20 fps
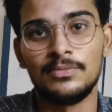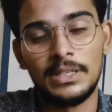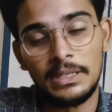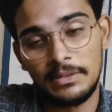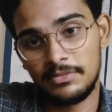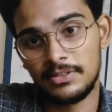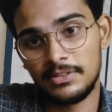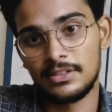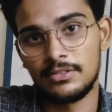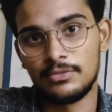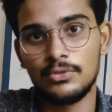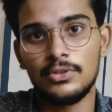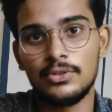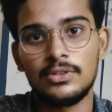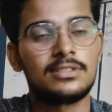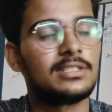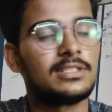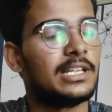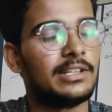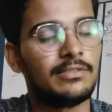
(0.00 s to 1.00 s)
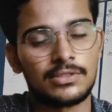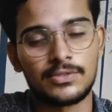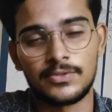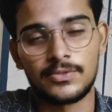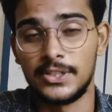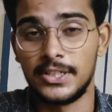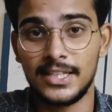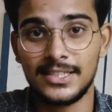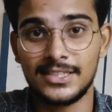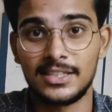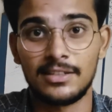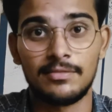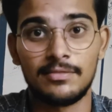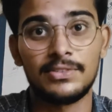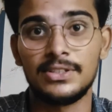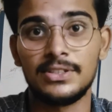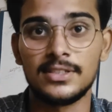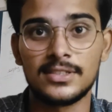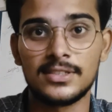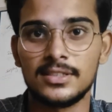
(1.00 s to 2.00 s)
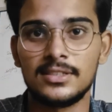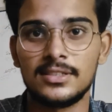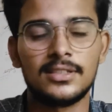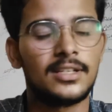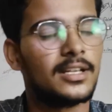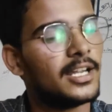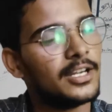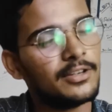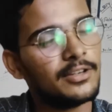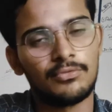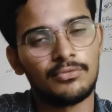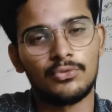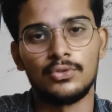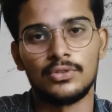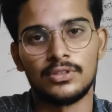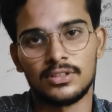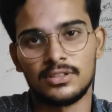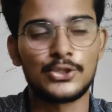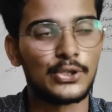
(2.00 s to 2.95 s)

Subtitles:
If it works, it was fantastic. If it doesn't, it won't.